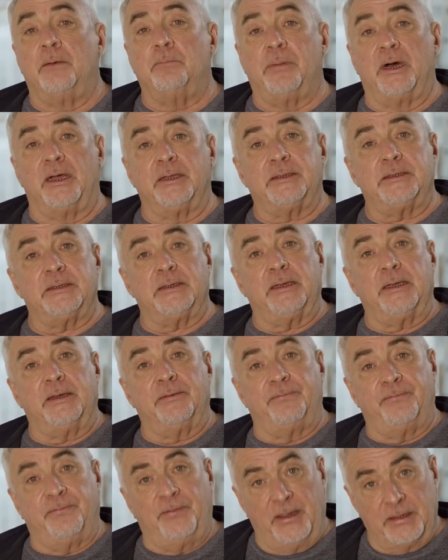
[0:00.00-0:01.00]
but
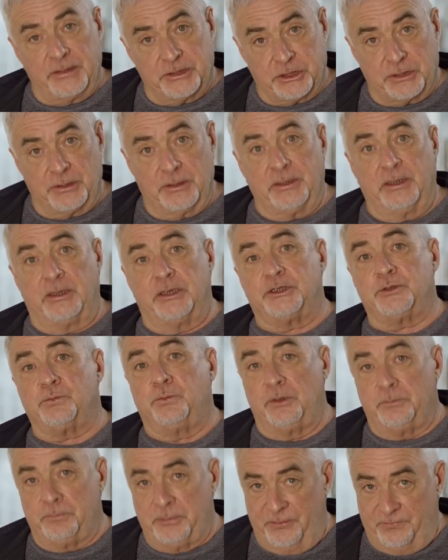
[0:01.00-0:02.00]
eventually it
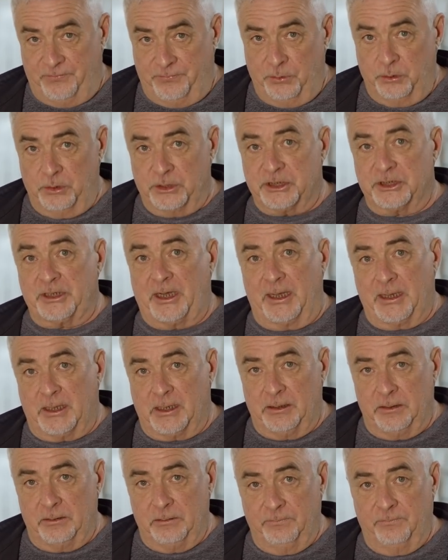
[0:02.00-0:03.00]
will be full
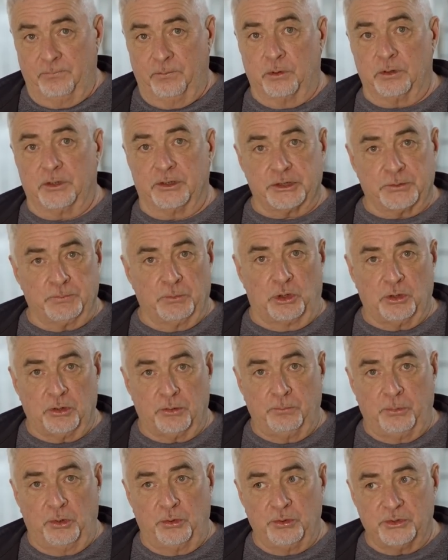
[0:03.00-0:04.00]
cycle for the smaller
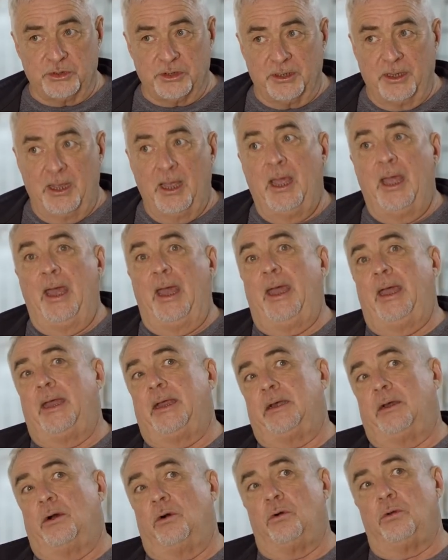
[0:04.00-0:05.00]
boat
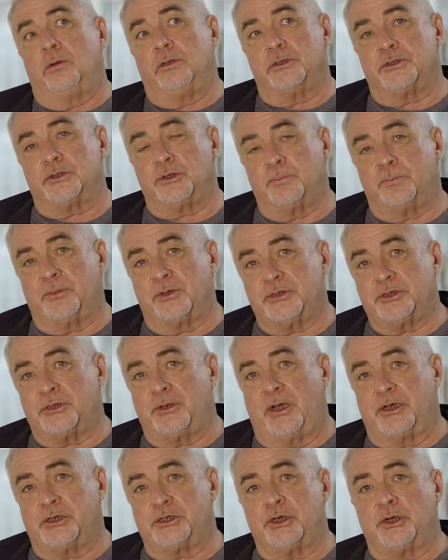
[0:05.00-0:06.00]
and all the
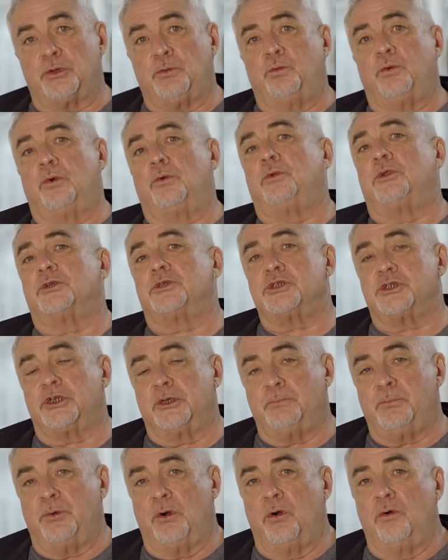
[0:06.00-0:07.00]
superstructure we will
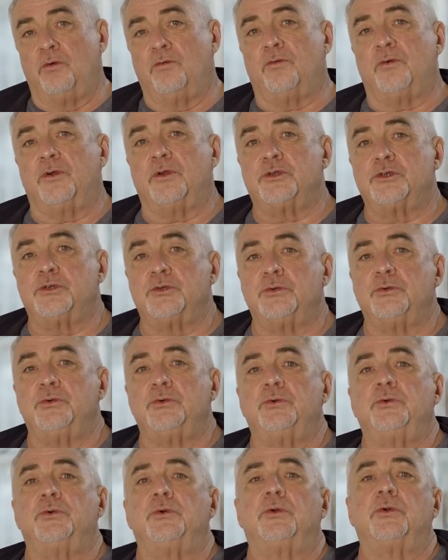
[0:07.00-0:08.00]
ship over
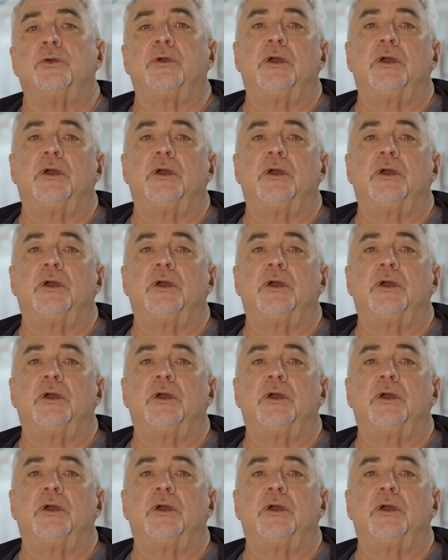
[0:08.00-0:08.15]
to